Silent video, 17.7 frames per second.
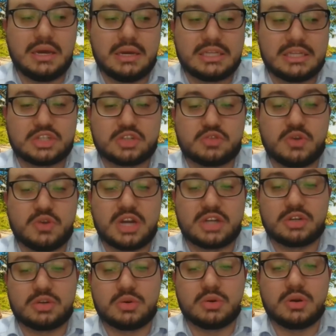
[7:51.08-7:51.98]

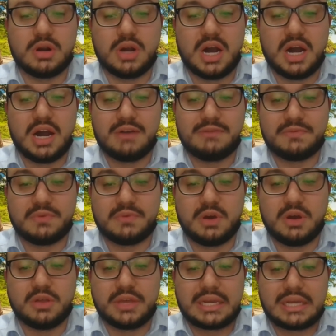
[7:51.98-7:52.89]
structure of
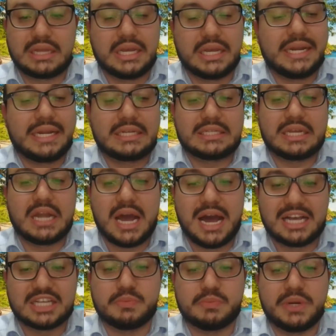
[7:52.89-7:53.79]
all the clinics and
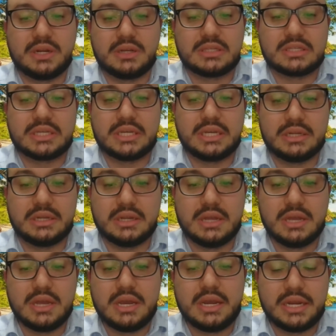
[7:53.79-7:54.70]
hospitals
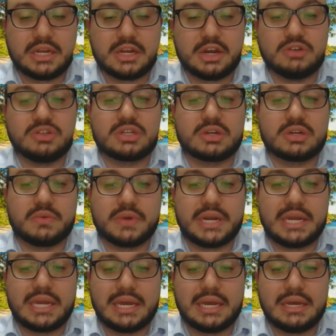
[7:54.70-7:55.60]
in Costa
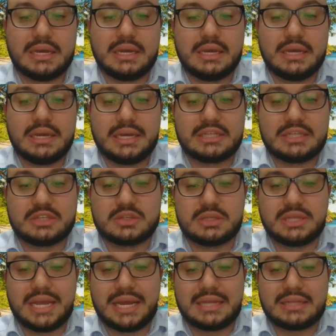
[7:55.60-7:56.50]
Rica.
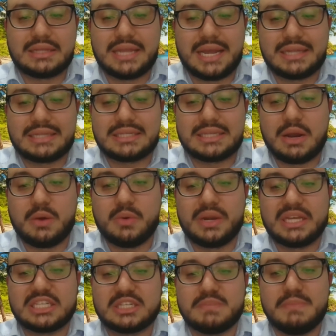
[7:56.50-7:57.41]
It's that's how
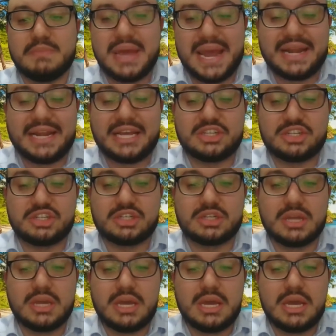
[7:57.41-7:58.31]
it is managed,
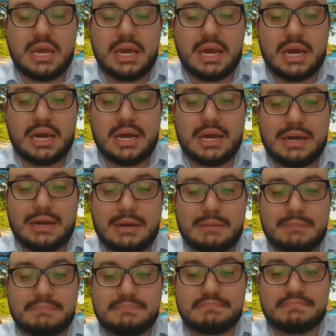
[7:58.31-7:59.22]

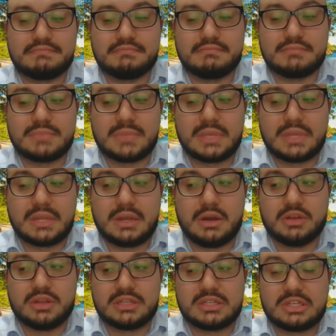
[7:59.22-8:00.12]
all
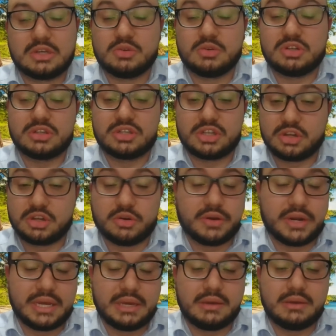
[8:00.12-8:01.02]
the social
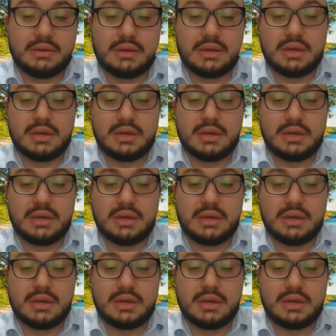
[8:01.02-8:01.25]
security